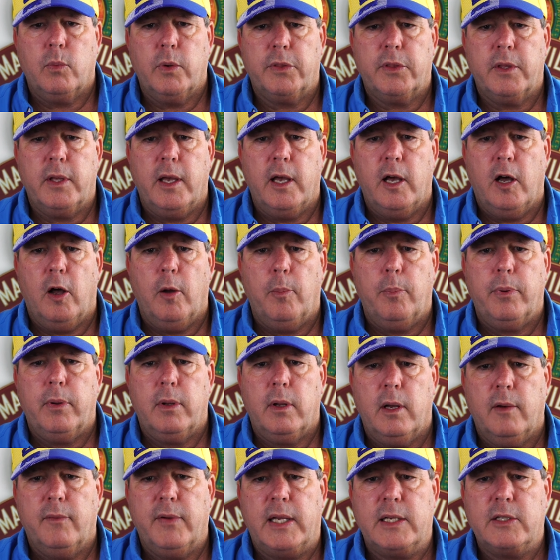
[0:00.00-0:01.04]
with the help
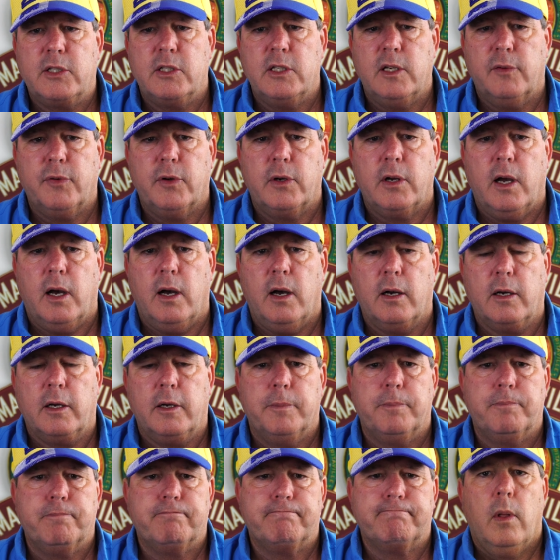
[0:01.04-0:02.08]
of a sniffer dog.
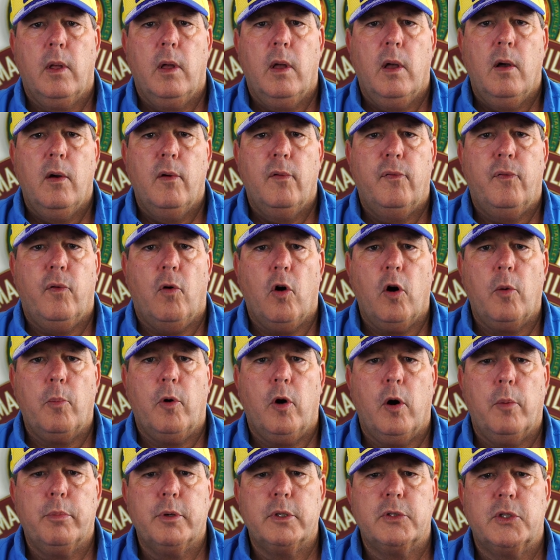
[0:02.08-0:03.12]
4
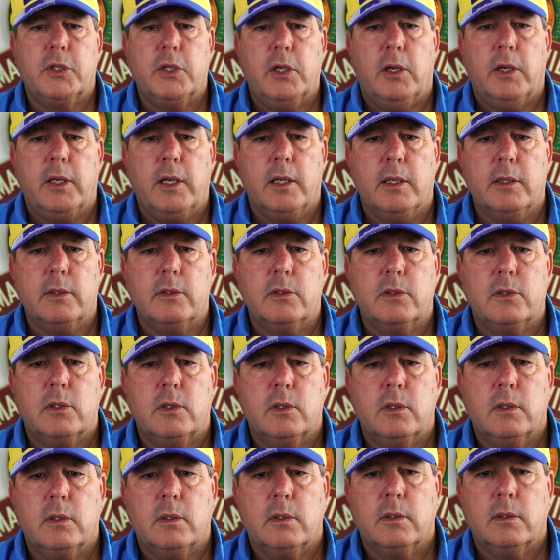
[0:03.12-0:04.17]
more Brazilians,
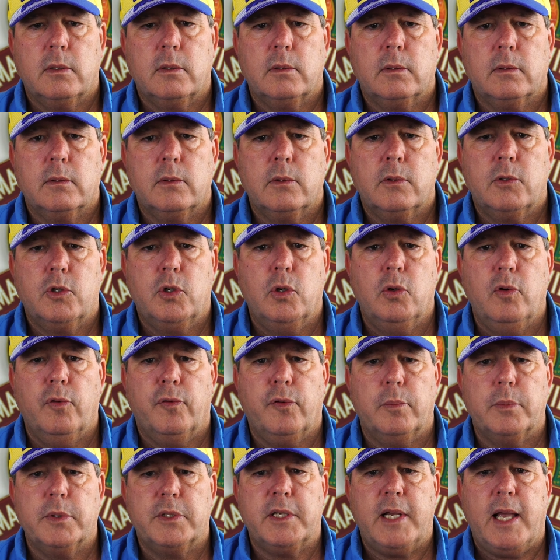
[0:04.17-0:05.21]
2
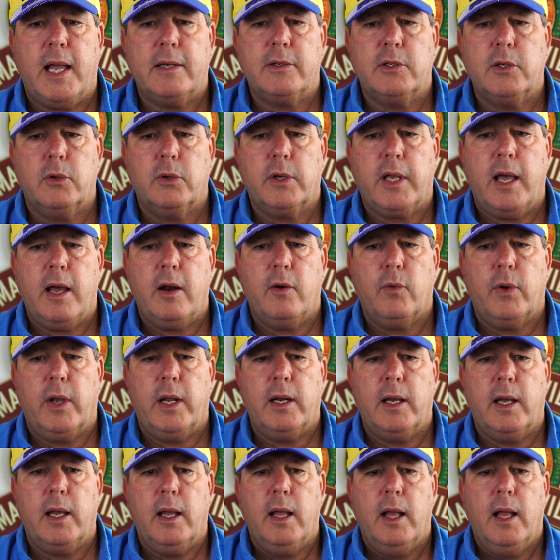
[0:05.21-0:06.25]
from Santa
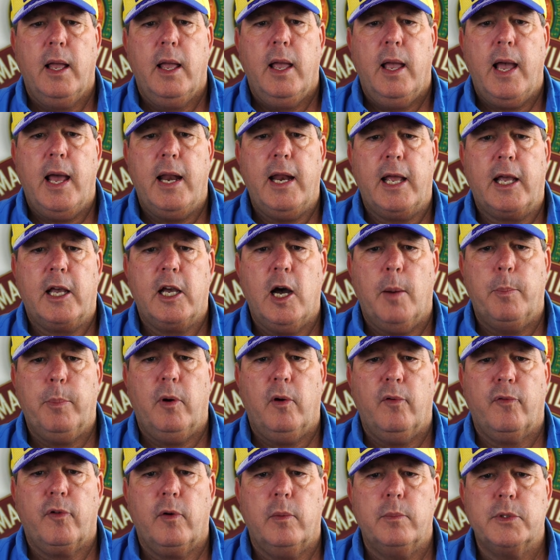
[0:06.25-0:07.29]
Catarina, and a
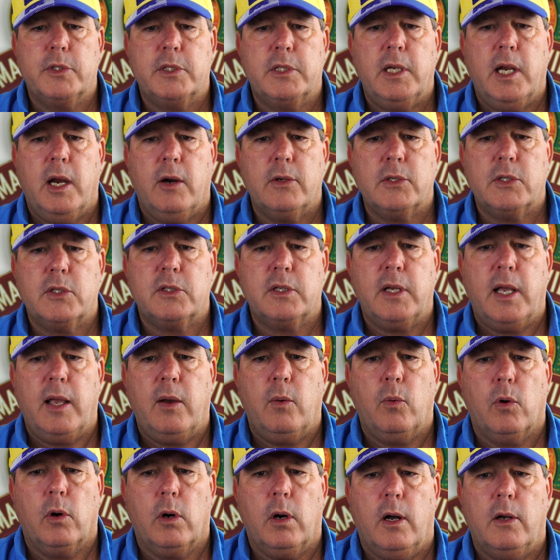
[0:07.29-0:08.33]
couple from Sierra
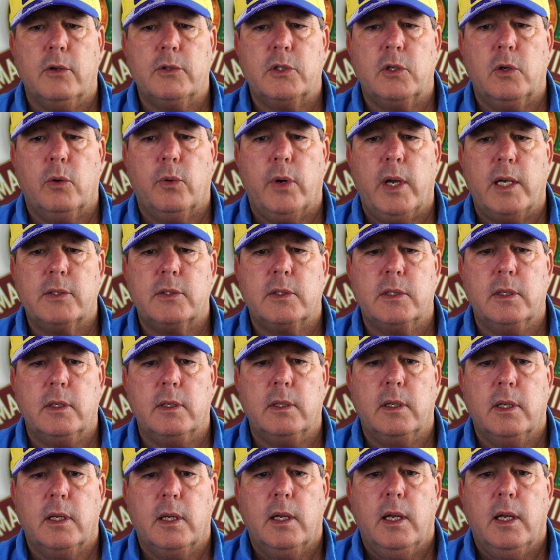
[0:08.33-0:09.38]
State were also
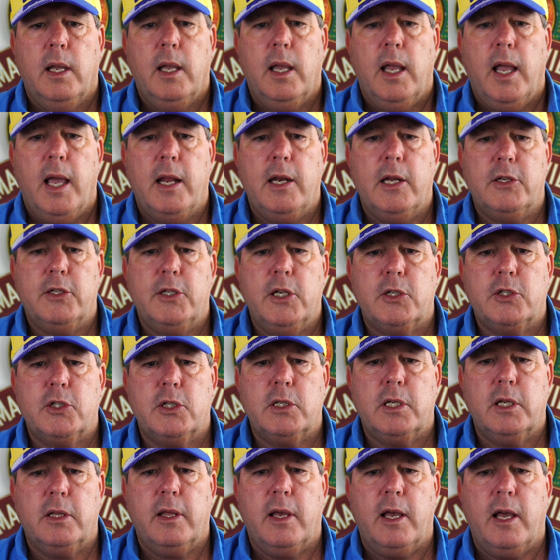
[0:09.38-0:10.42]
arrested. In
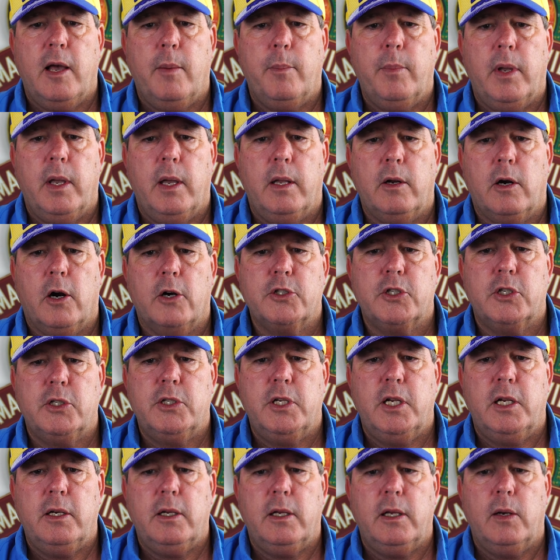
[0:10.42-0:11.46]
addition to them, an
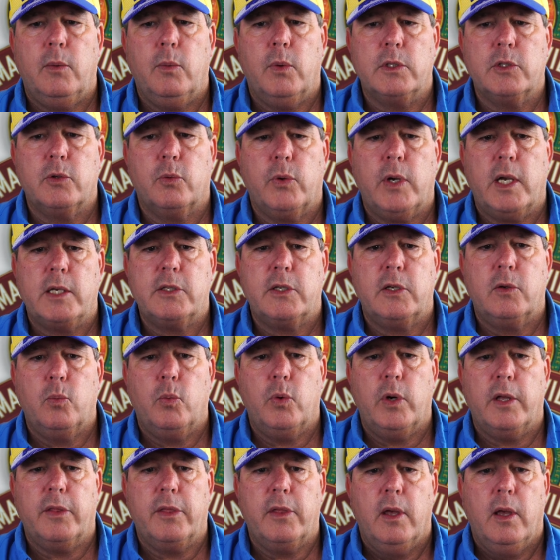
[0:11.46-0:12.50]
Argentinian was arrested
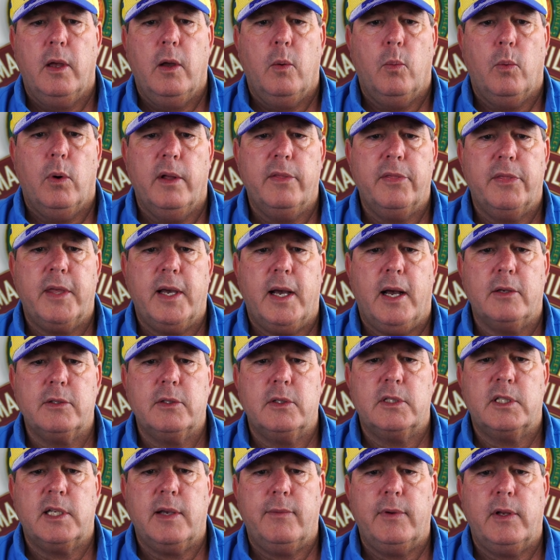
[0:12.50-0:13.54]
with
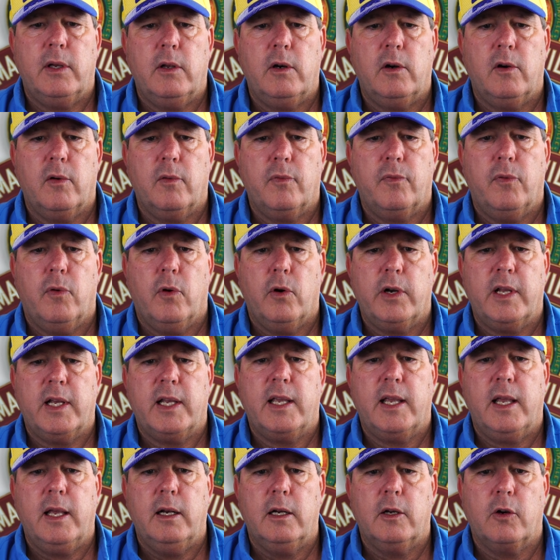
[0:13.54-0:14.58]
1,740
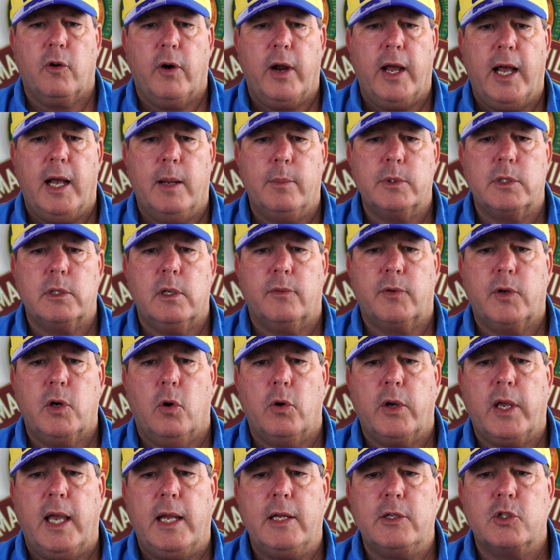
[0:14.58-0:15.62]
kilograms of
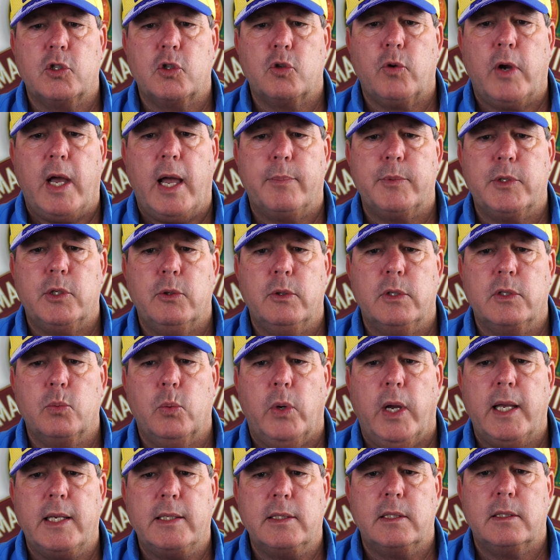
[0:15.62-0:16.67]
cocaine strapped to his
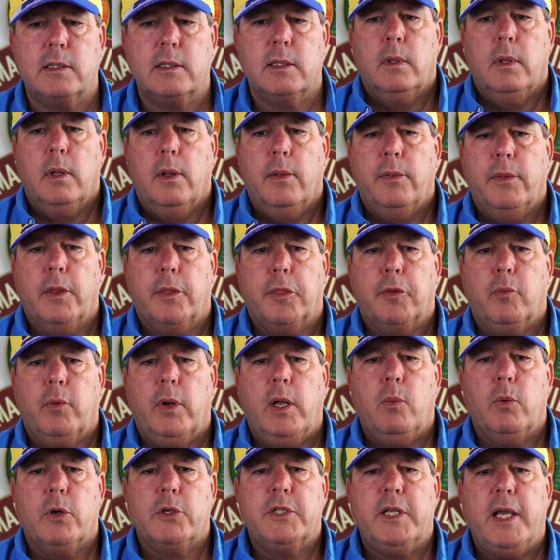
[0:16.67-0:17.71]
waist. The
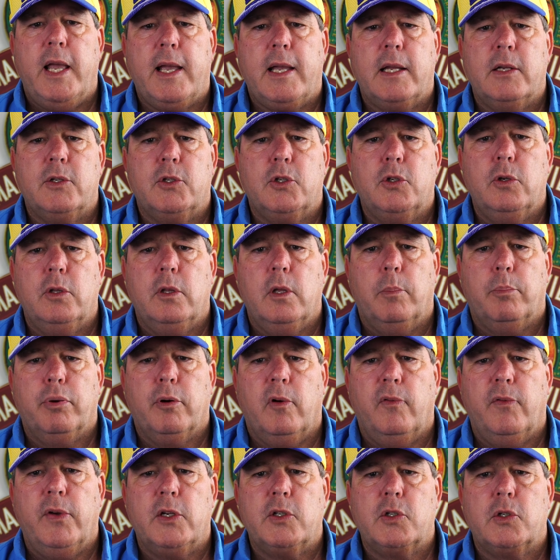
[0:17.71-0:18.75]
3 were taken to the
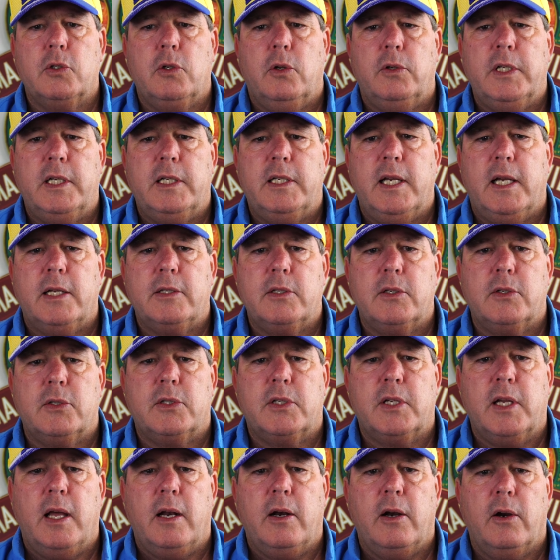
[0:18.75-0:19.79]
Provisional Detention
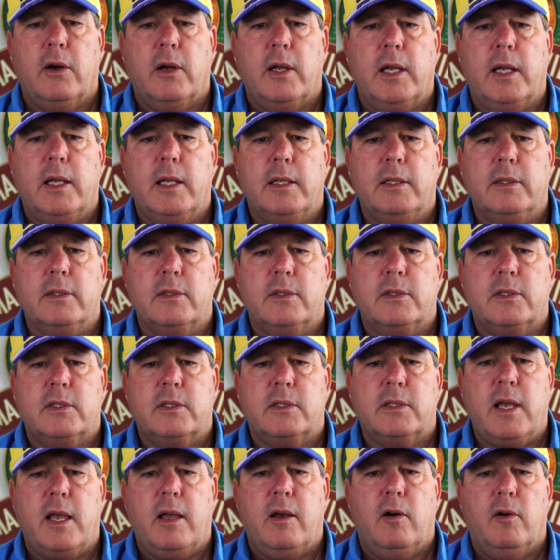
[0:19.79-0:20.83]
Center in
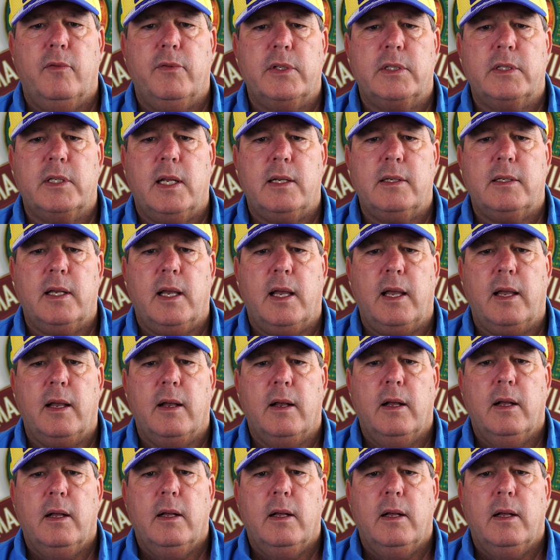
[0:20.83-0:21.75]
São Vicente,